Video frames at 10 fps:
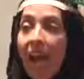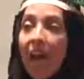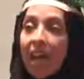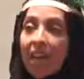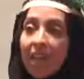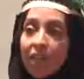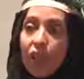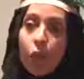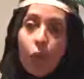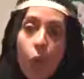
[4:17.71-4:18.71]
I had to
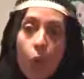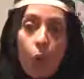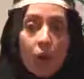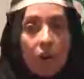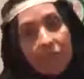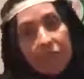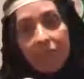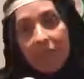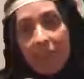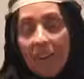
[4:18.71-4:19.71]
go off
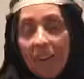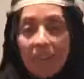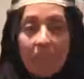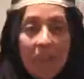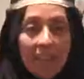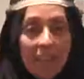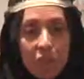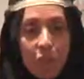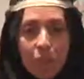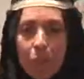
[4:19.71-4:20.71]
of my
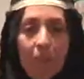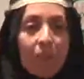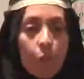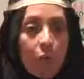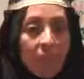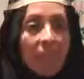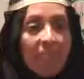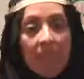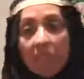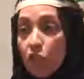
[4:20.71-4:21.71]
lecture for about 45
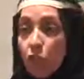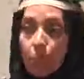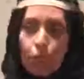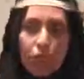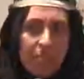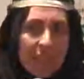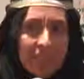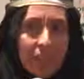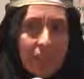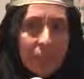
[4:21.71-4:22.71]
minutes to prove
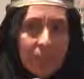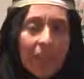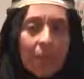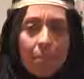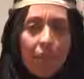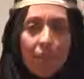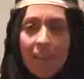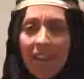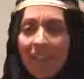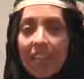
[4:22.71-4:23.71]
myself because
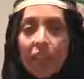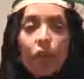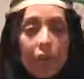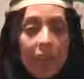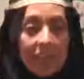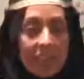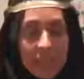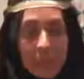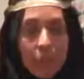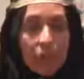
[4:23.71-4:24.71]
I didn't look like the
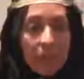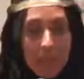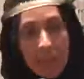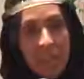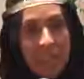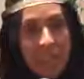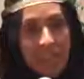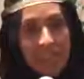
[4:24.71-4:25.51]
typical American.